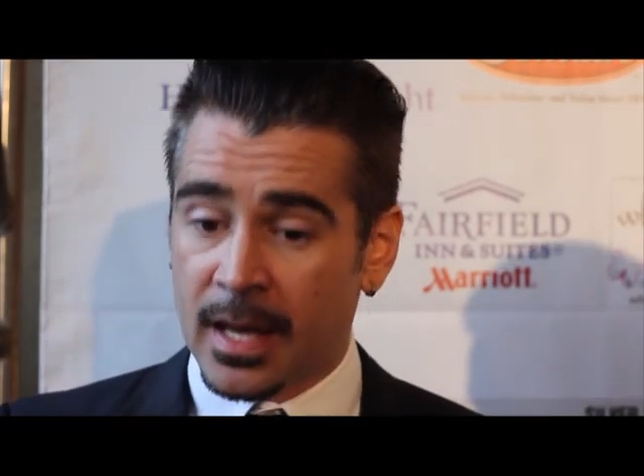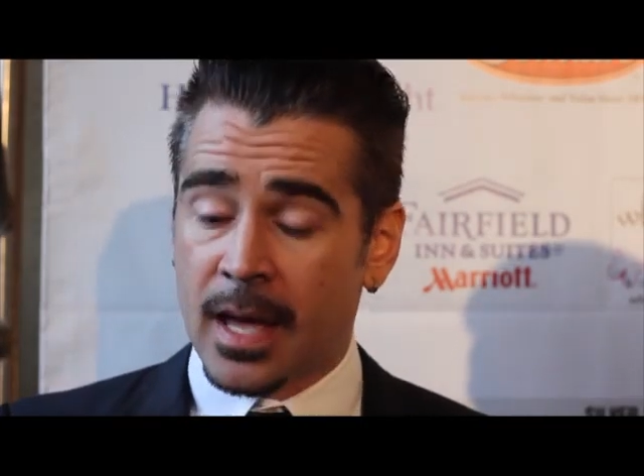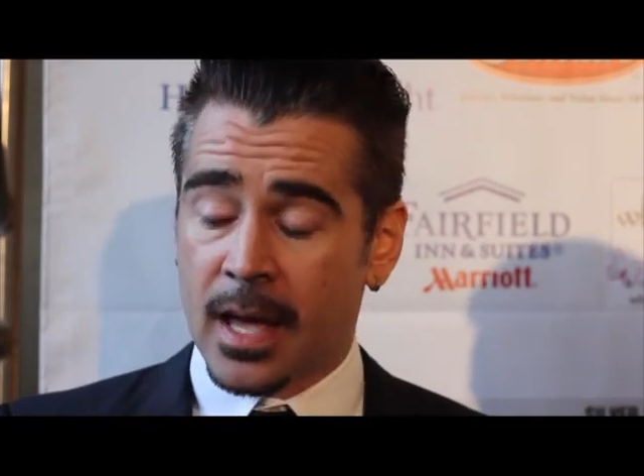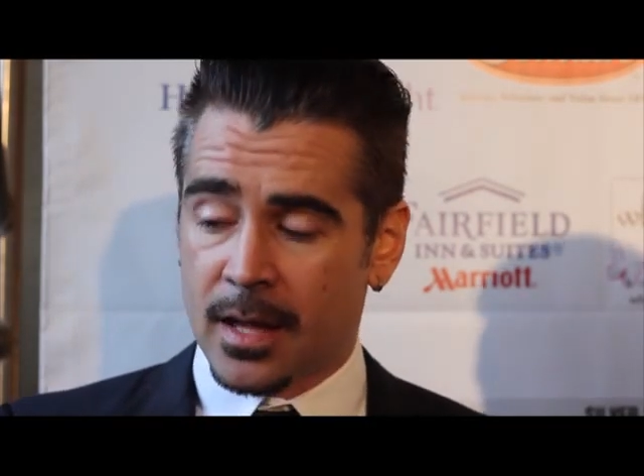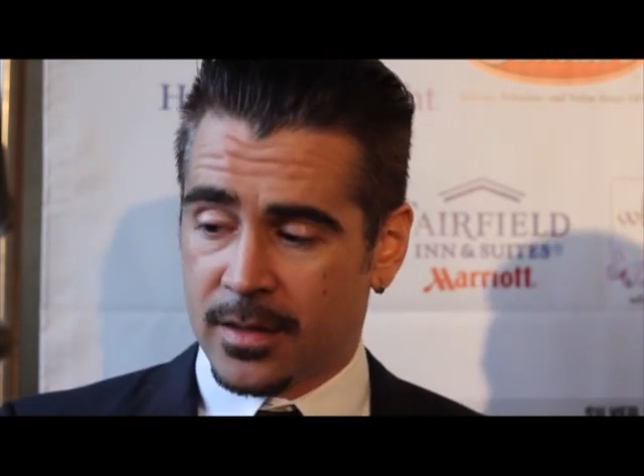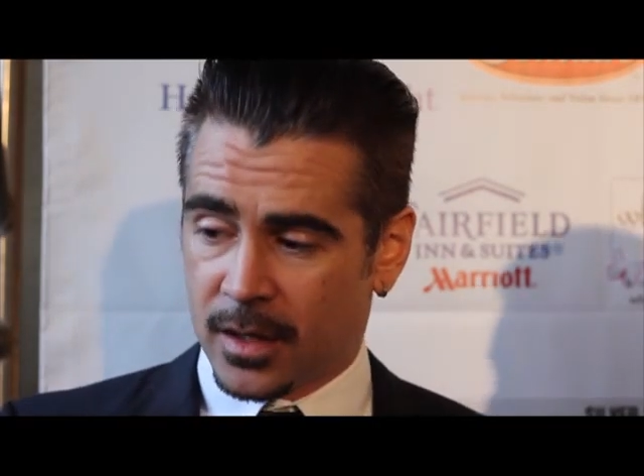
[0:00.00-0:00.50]

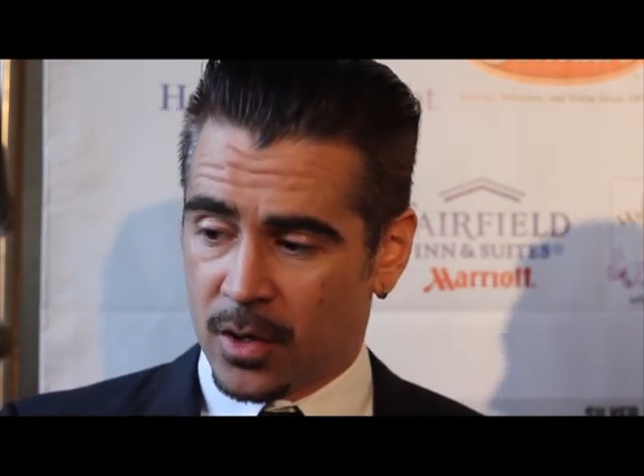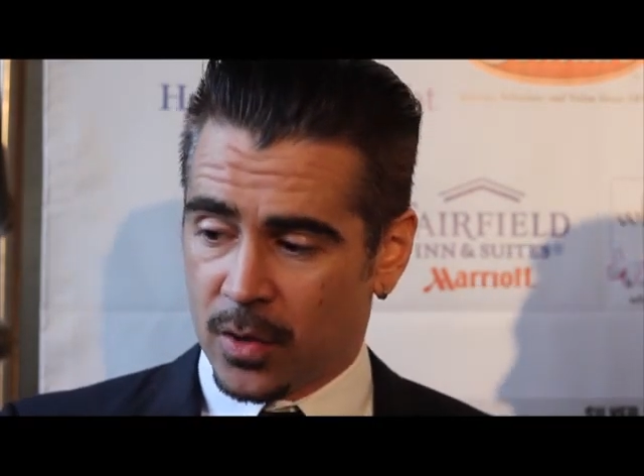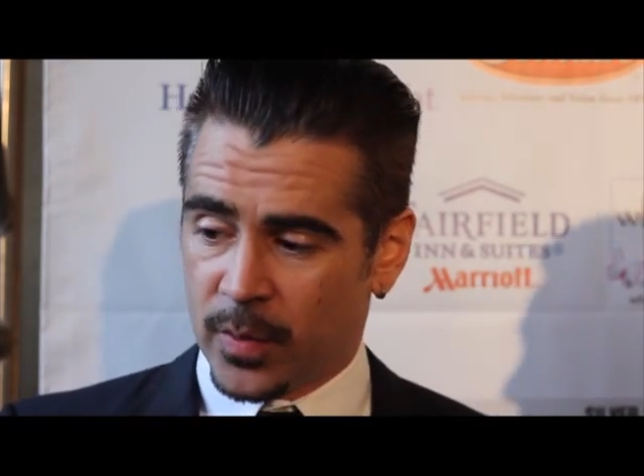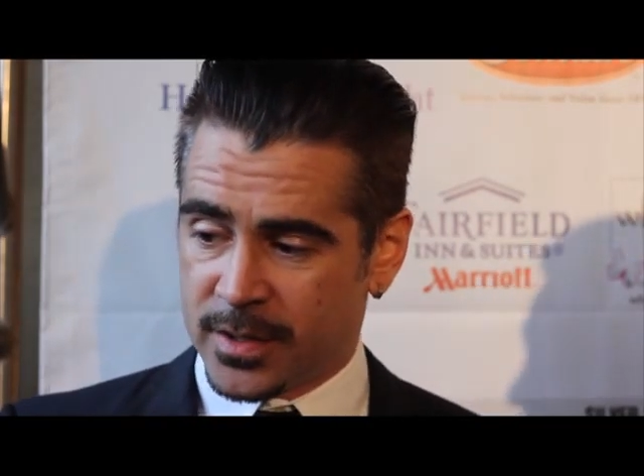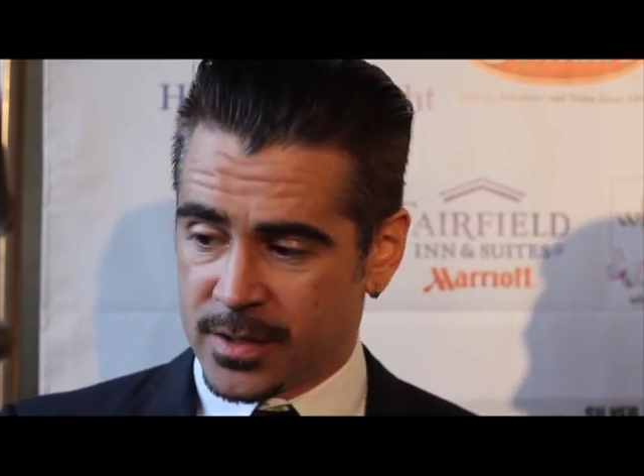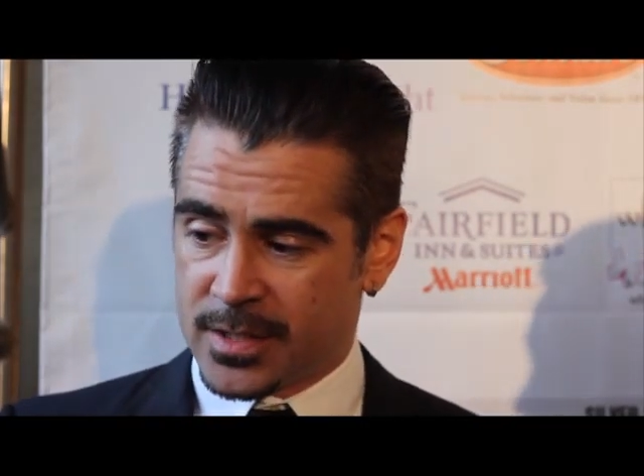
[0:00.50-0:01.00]
Yeah, I think
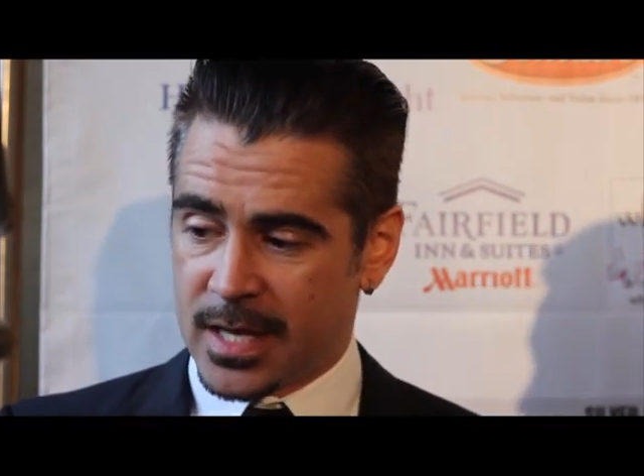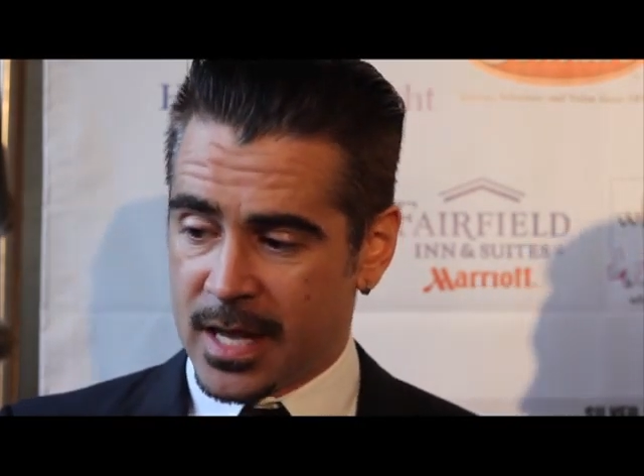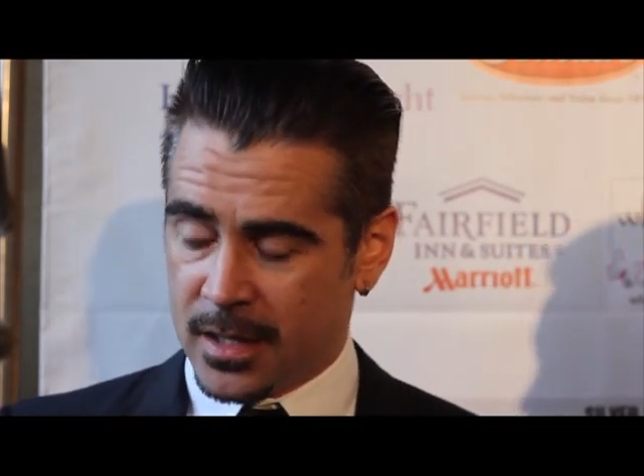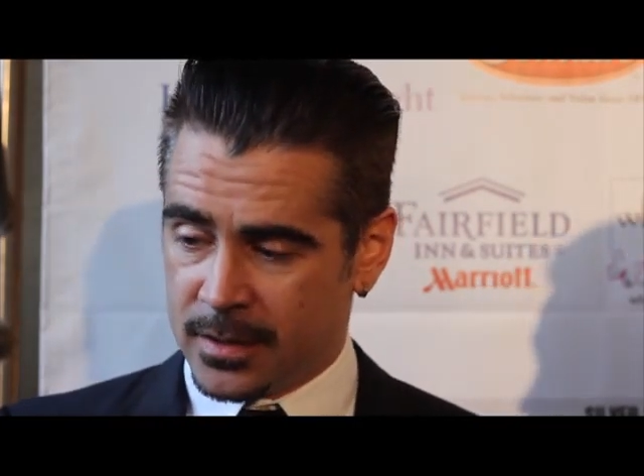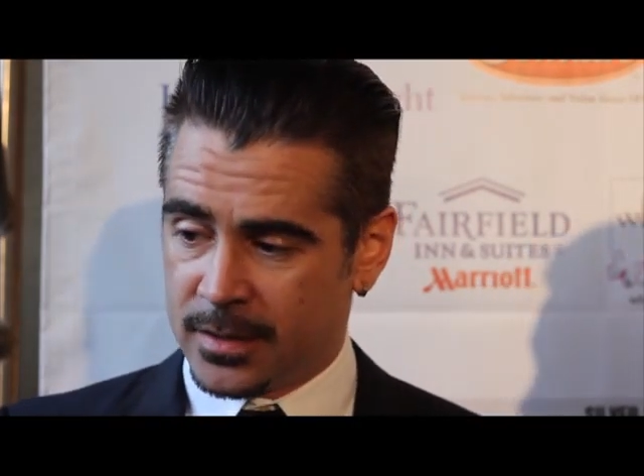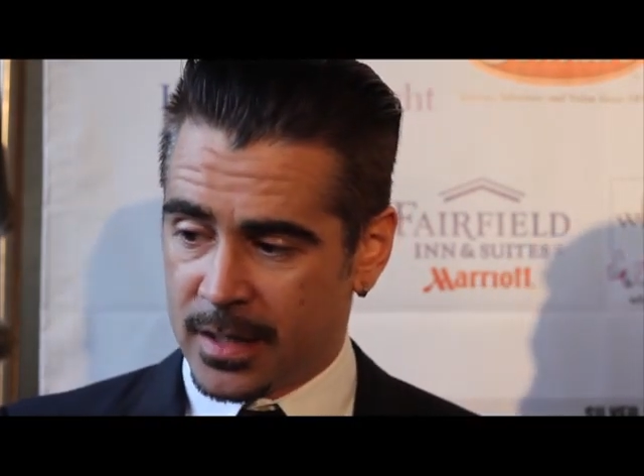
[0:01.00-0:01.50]
called Winter's
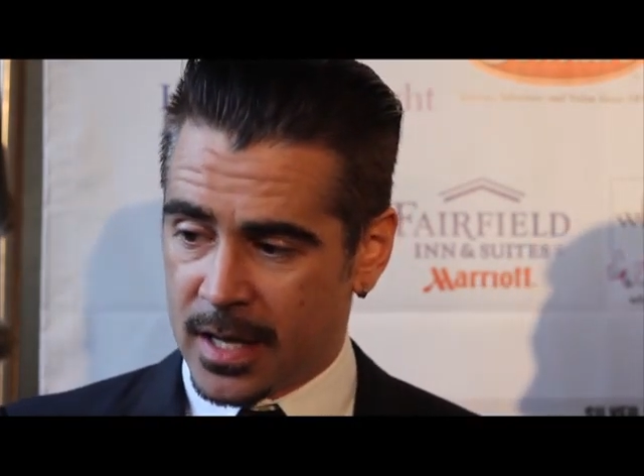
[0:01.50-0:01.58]
Tale.